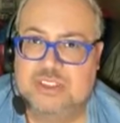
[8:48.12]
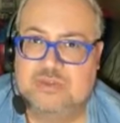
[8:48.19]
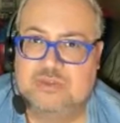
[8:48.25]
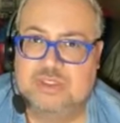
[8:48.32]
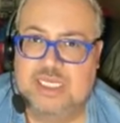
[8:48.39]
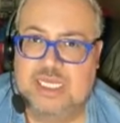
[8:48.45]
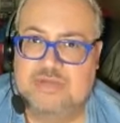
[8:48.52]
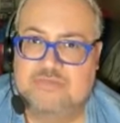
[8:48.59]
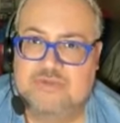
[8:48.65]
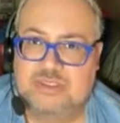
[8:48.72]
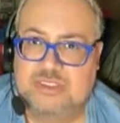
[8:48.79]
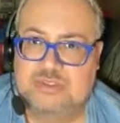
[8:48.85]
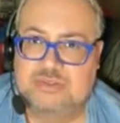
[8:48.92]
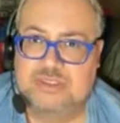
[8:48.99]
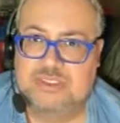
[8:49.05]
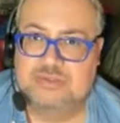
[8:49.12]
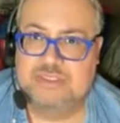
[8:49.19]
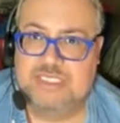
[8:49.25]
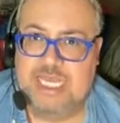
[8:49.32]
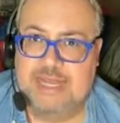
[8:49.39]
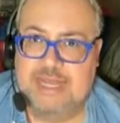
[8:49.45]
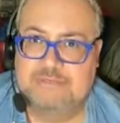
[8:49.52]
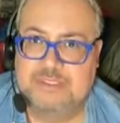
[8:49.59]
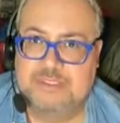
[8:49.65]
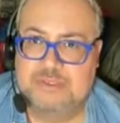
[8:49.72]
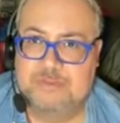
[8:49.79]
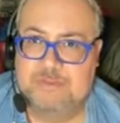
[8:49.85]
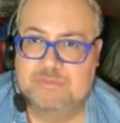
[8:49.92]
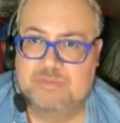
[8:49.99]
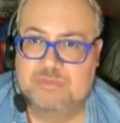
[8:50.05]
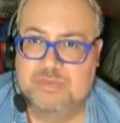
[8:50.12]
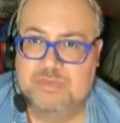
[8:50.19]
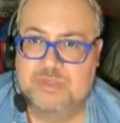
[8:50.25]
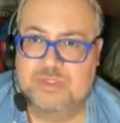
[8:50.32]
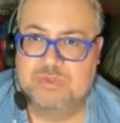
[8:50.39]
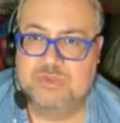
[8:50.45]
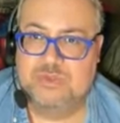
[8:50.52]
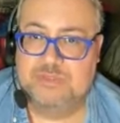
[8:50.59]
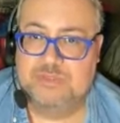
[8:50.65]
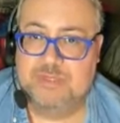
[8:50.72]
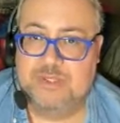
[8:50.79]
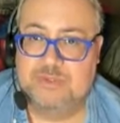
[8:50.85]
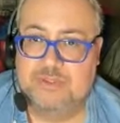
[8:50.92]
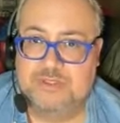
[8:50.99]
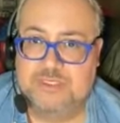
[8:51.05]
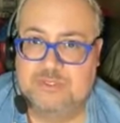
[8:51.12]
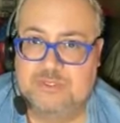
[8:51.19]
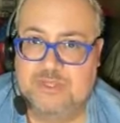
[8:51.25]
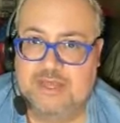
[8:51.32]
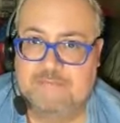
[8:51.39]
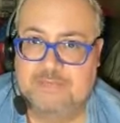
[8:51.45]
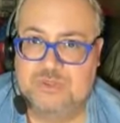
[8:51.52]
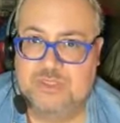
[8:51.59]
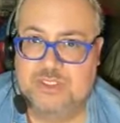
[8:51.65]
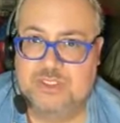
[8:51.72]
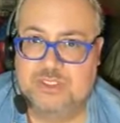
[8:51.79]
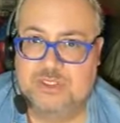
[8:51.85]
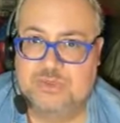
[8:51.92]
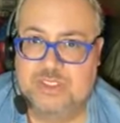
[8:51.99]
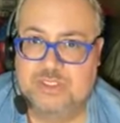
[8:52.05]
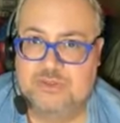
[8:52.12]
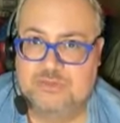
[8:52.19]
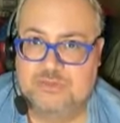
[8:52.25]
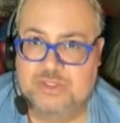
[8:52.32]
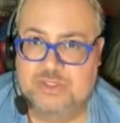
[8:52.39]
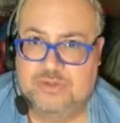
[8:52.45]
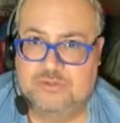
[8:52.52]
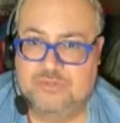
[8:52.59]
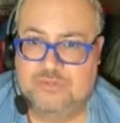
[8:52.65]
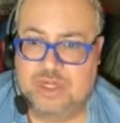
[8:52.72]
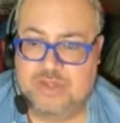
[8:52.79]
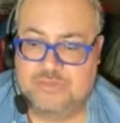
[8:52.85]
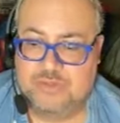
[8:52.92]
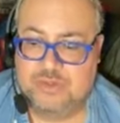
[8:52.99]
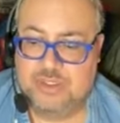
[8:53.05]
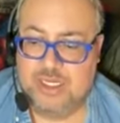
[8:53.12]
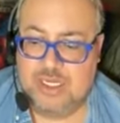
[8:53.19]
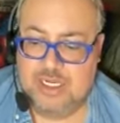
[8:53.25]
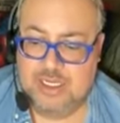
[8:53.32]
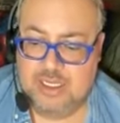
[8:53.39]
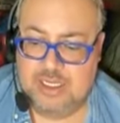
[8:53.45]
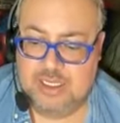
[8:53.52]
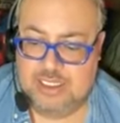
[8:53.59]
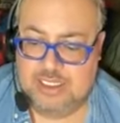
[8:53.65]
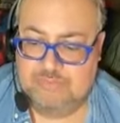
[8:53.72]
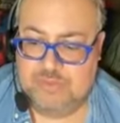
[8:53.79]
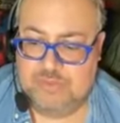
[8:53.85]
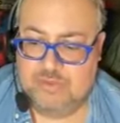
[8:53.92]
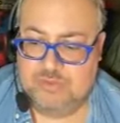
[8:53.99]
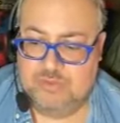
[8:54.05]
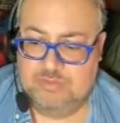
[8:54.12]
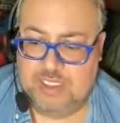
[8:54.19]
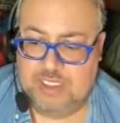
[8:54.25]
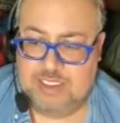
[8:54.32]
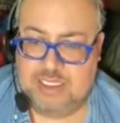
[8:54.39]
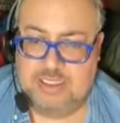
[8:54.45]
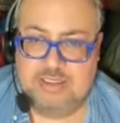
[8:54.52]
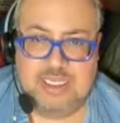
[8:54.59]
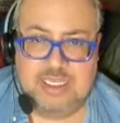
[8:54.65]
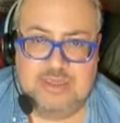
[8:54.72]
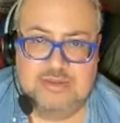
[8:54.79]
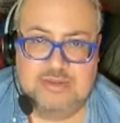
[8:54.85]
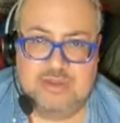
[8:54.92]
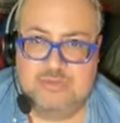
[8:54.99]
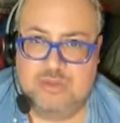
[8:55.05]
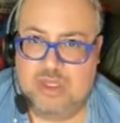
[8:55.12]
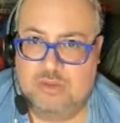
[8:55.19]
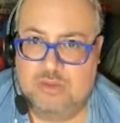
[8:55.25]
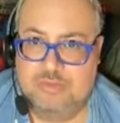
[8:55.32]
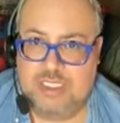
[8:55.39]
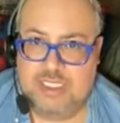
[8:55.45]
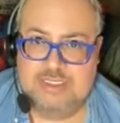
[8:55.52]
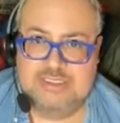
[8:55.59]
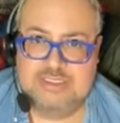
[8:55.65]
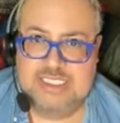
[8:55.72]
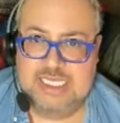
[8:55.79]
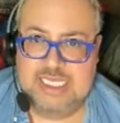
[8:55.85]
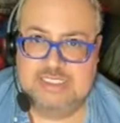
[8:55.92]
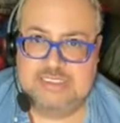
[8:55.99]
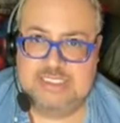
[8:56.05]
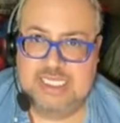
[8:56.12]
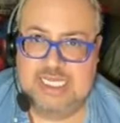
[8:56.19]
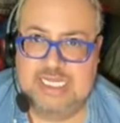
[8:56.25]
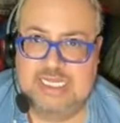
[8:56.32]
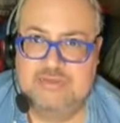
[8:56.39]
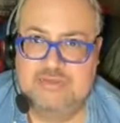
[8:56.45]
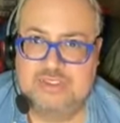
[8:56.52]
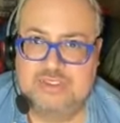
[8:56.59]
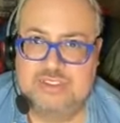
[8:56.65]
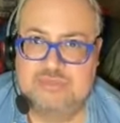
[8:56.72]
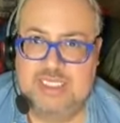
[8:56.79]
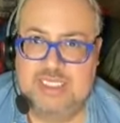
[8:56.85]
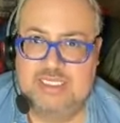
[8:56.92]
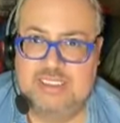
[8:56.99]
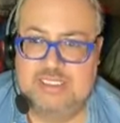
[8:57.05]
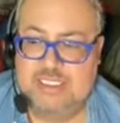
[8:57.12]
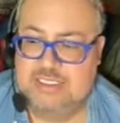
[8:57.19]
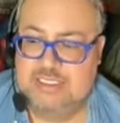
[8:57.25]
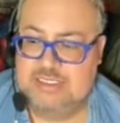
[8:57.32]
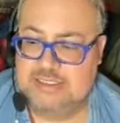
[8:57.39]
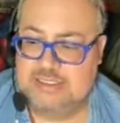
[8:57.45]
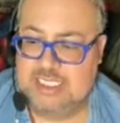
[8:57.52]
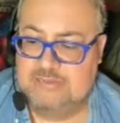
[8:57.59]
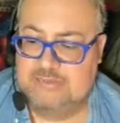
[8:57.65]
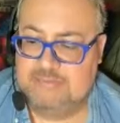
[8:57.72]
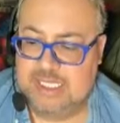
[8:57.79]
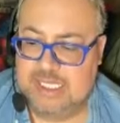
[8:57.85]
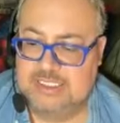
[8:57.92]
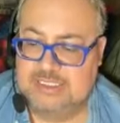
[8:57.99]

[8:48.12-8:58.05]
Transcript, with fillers: you know kind of close those gaps mm, or those barriers that you have between you and your and your father uh, even though you may not let you know y'all may not see eye to eye there's some healing that needs to take